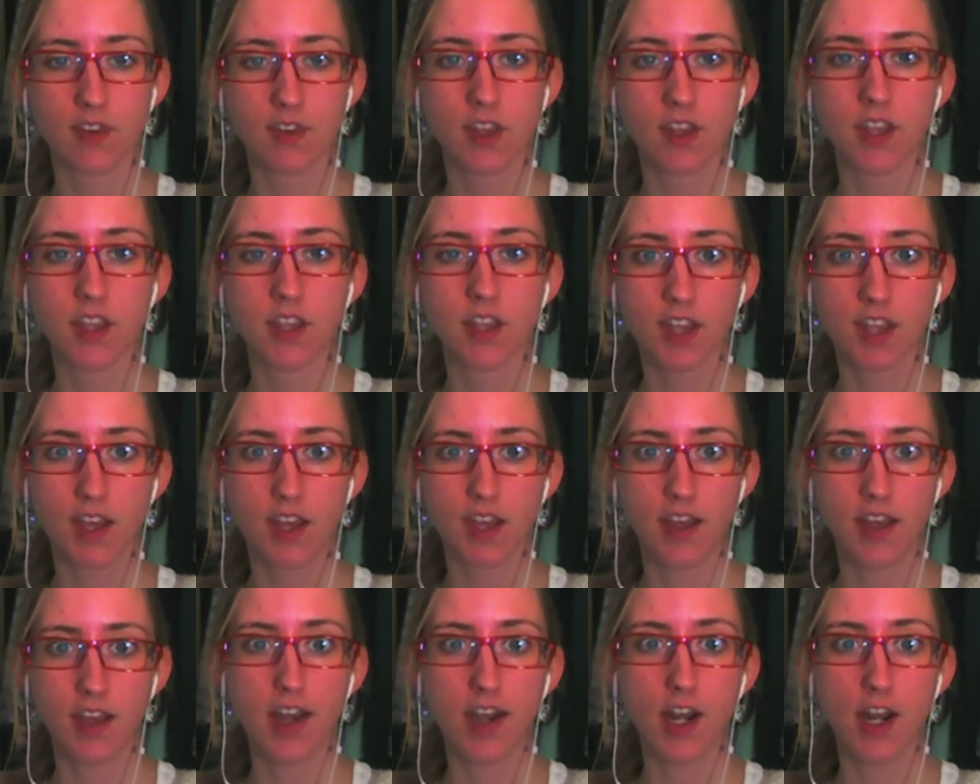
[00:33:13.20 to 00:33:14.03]

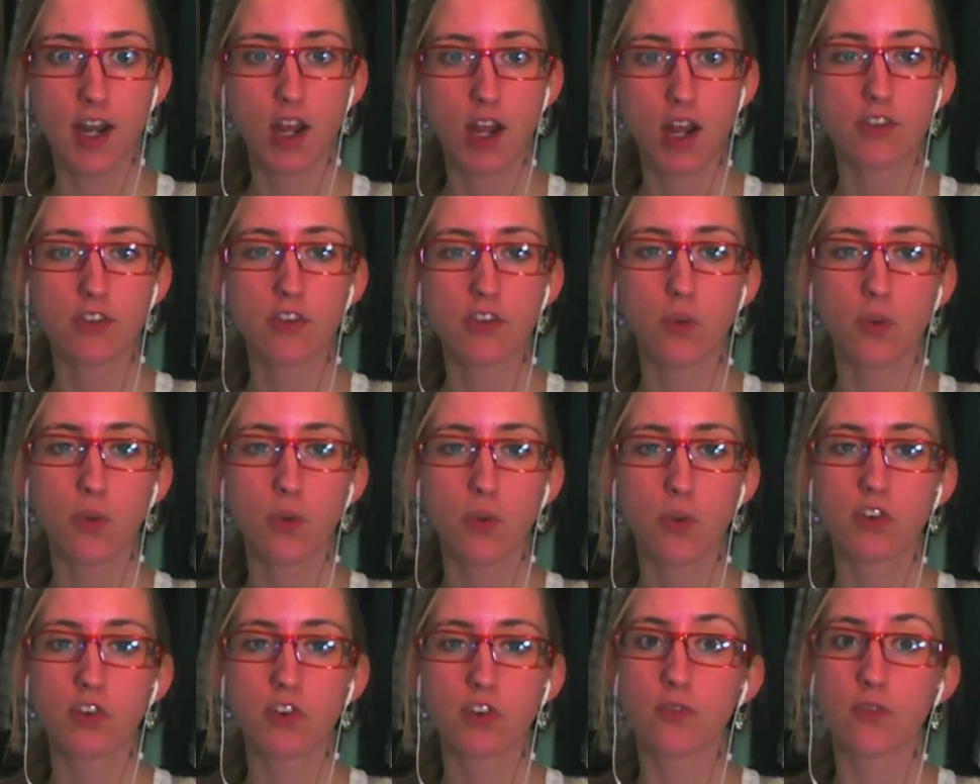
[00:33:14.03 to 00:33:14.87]
Yeah, and I also
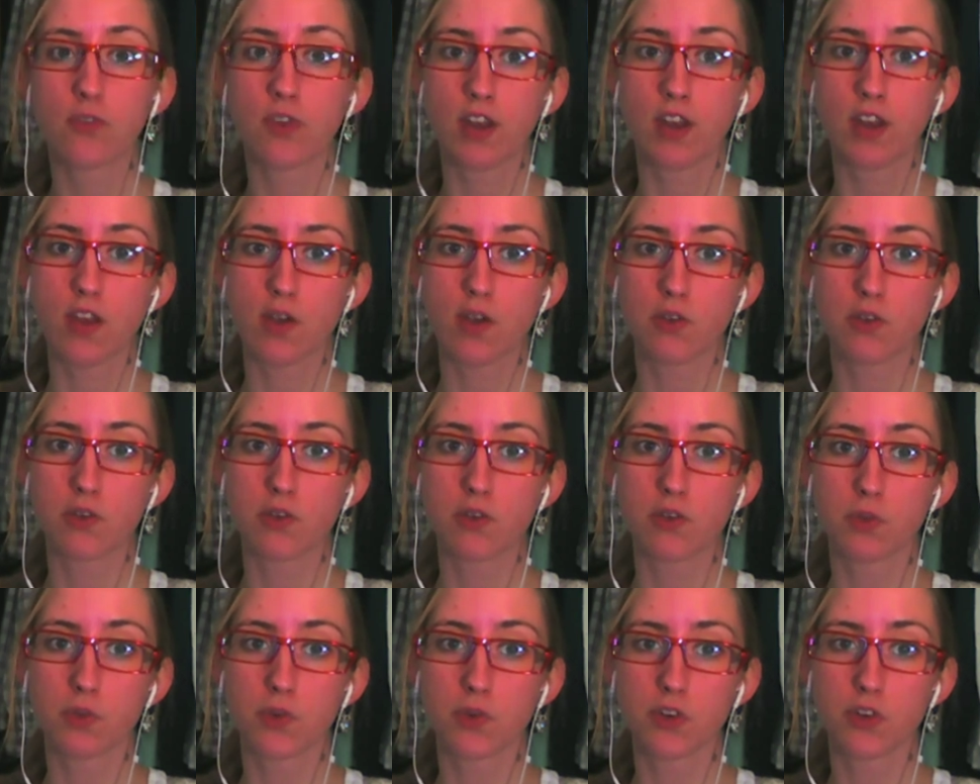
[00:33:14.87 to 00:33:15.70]
watched the videos,
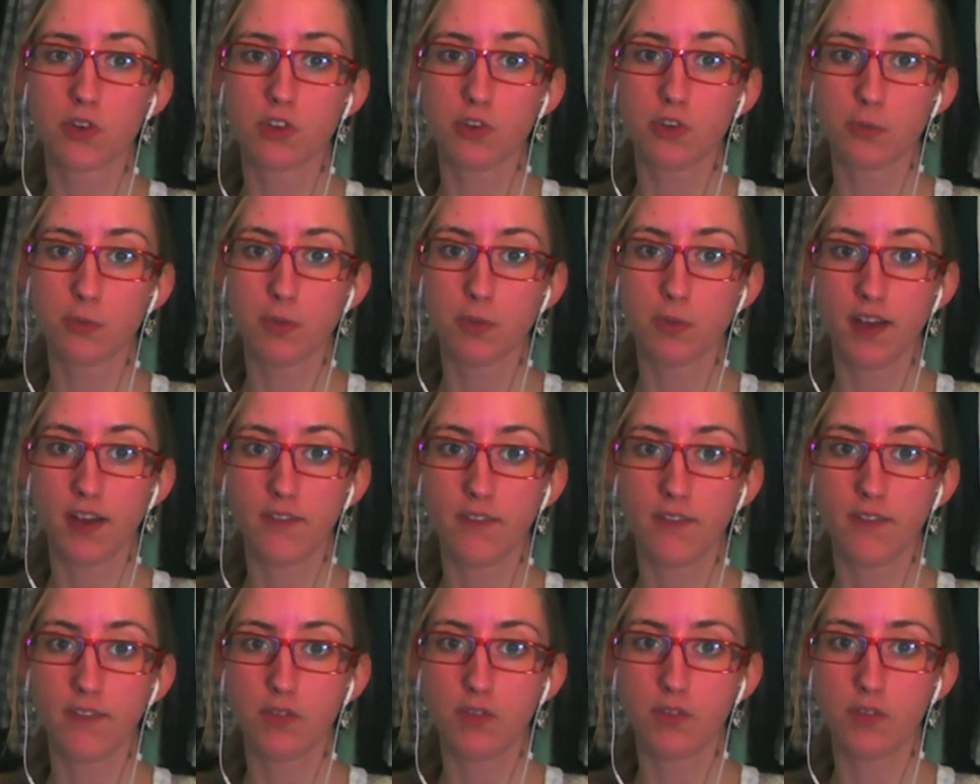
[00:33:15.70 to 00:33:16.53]
which were super
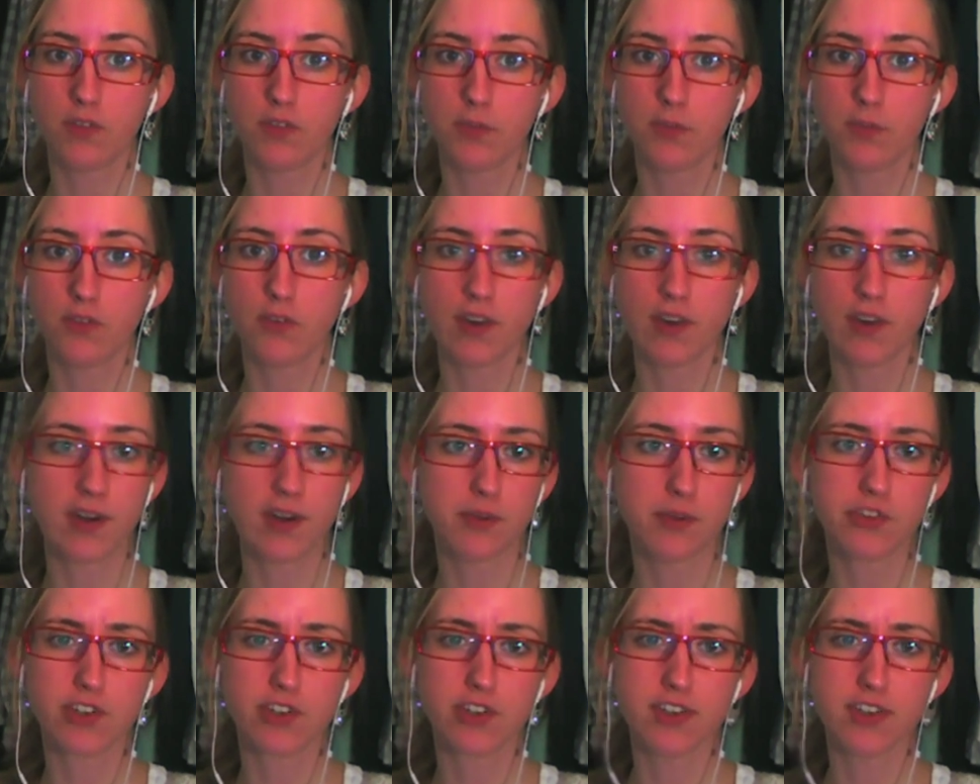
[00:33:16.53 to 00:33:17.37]
helpful. Before I
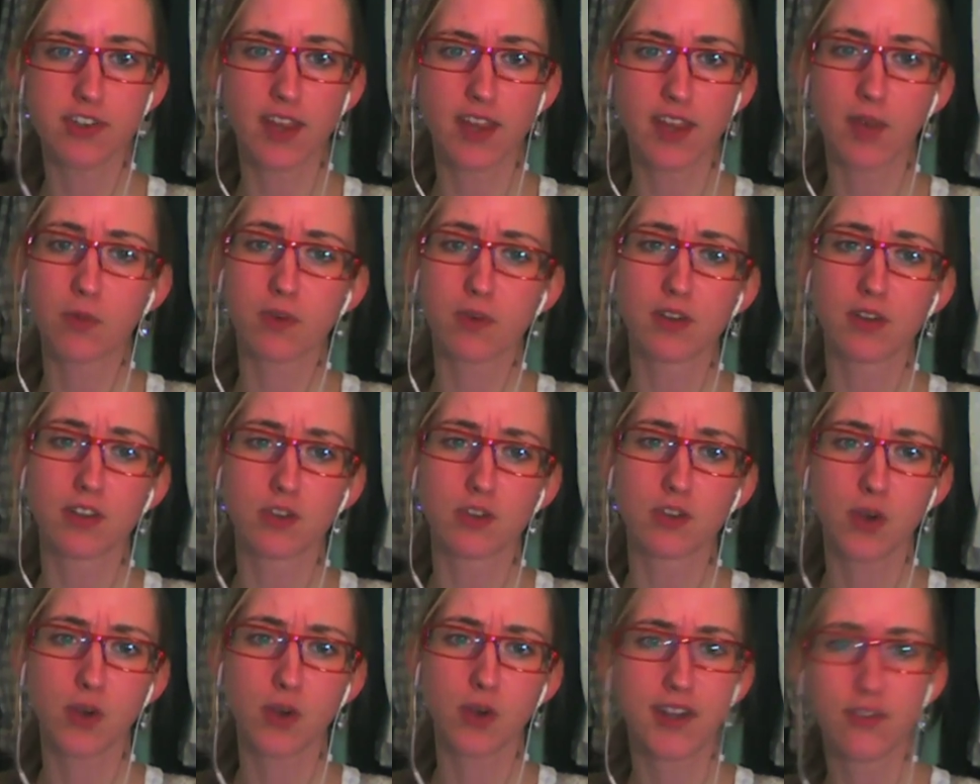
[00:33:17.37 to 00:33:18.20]
was just like
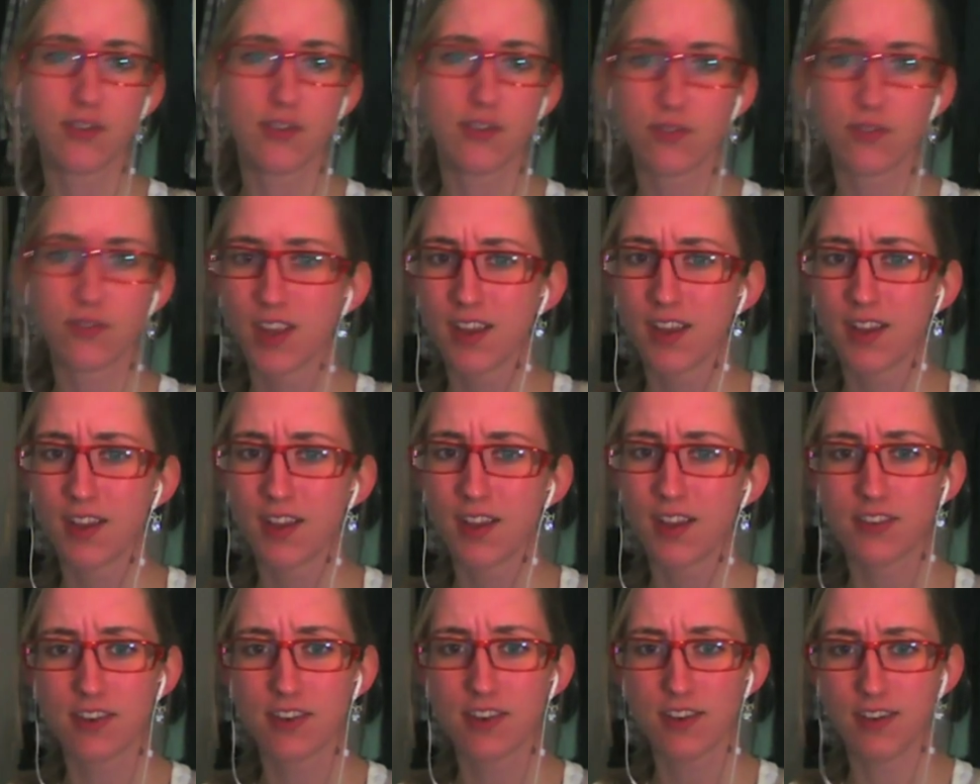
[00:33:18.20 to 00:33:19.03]
trying to
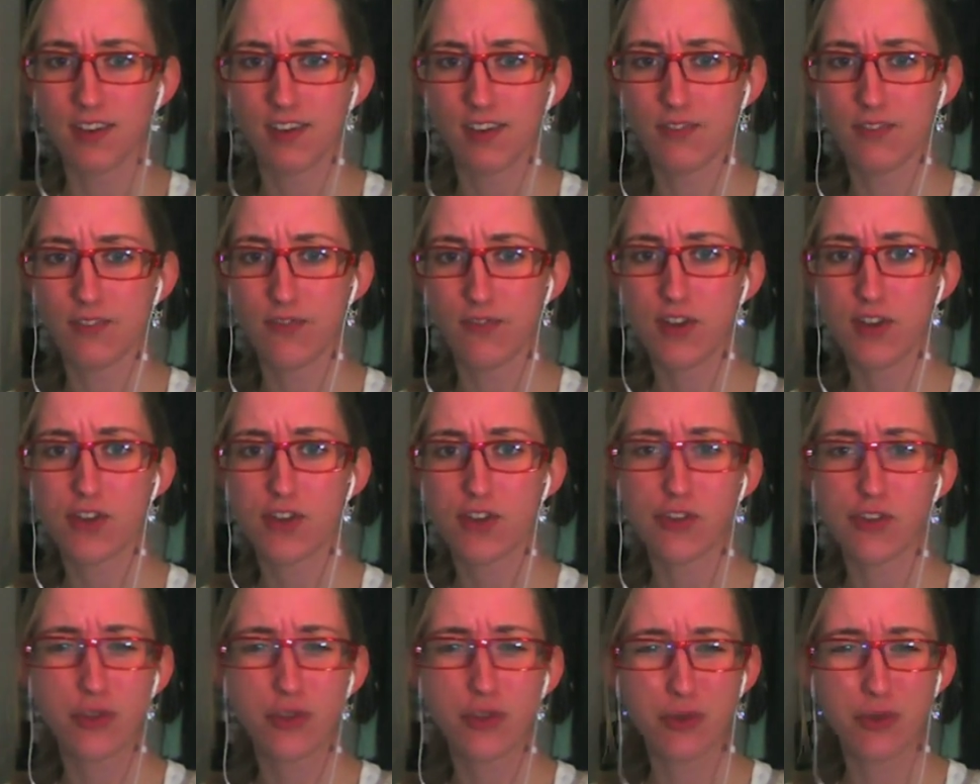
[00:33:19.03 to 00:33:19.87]
fish
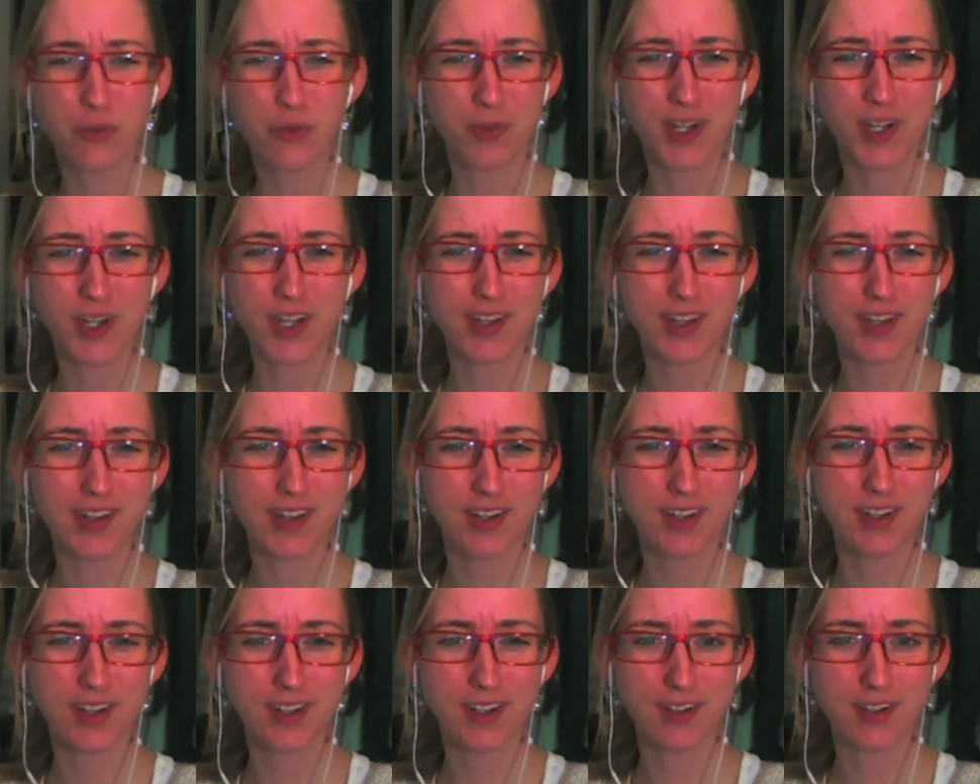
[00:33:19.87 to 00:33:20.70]
through the
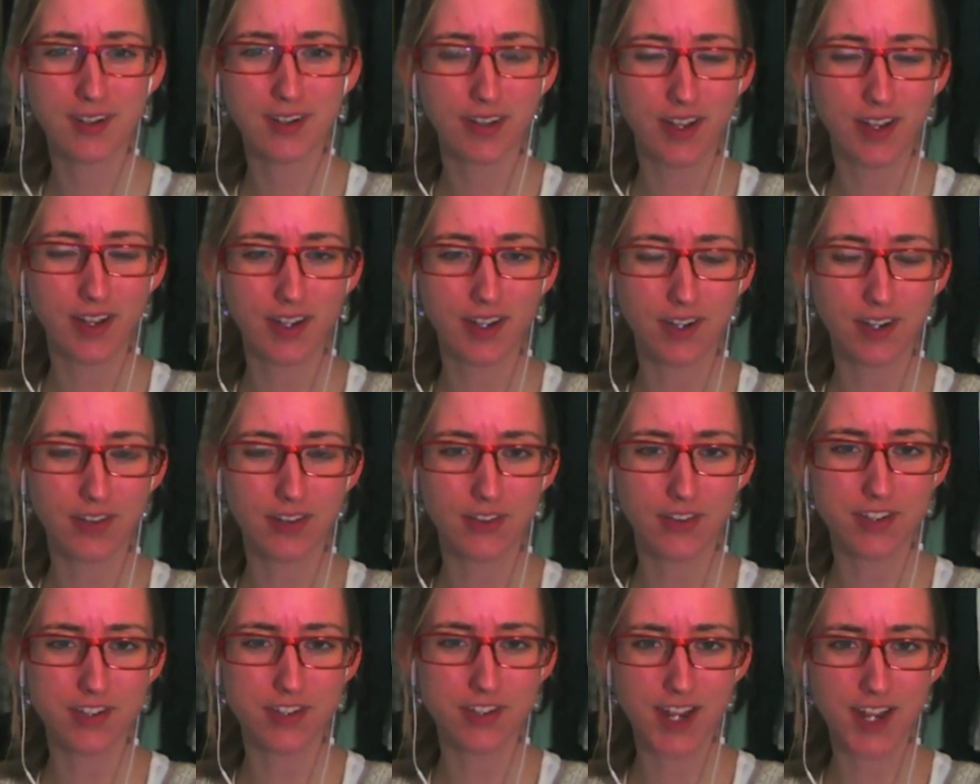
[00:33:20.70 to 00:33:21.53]
reading and
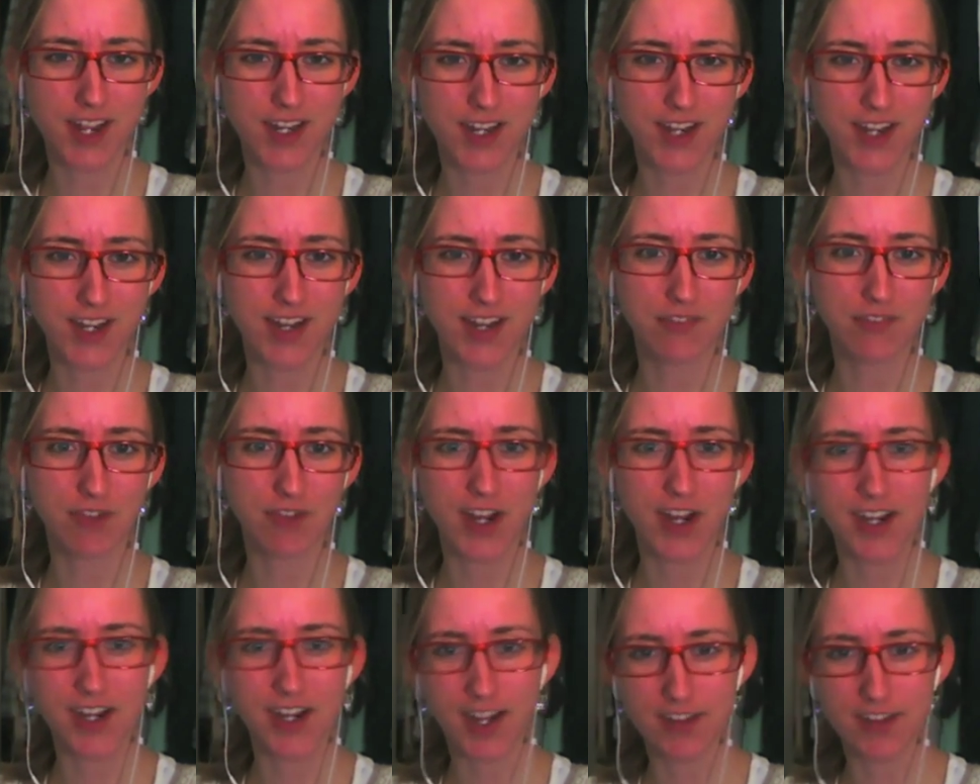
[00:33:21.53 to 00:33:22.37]
understand it and
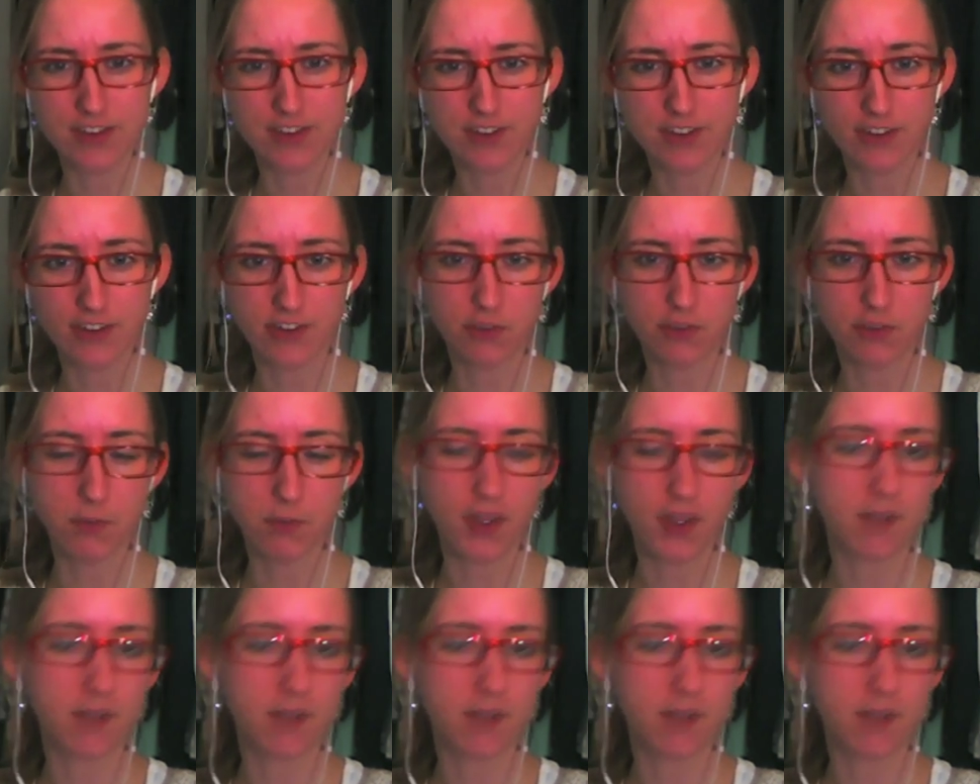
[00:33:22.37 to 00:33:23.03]
find answers, but